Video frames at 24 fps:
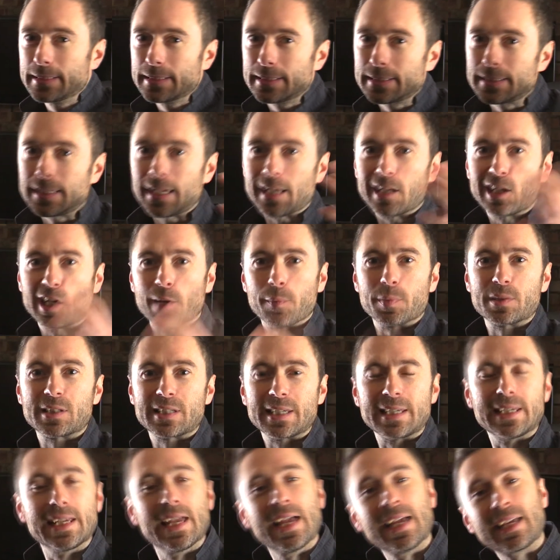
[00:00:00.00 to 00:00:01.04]
Get a cup of
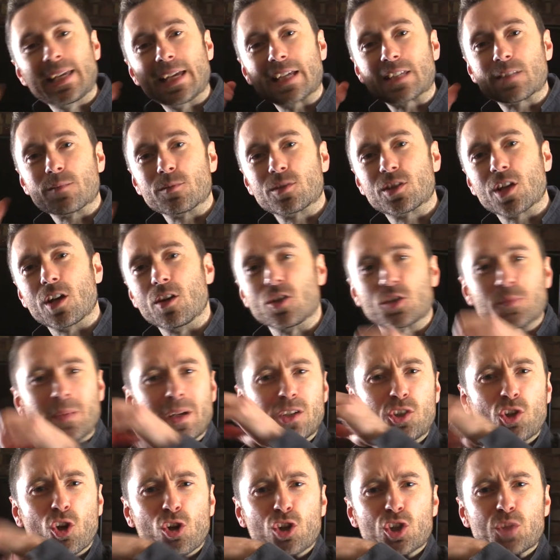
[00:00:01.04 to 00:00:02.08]
tea, get some toast, bit of
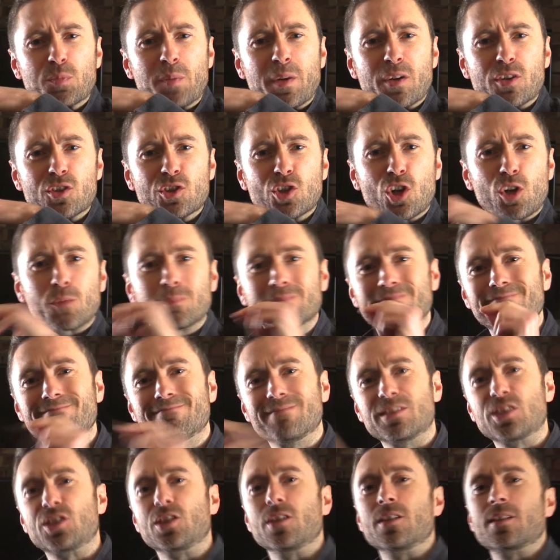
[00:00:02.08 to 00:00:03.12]
chocolate spread on top.
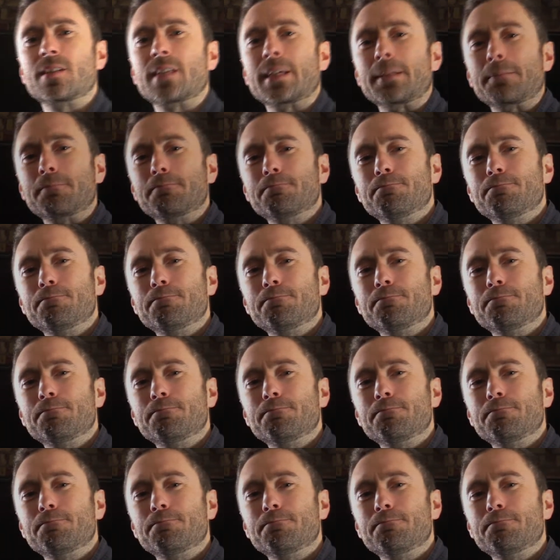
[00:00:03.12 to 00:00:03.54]
Let's do this thing.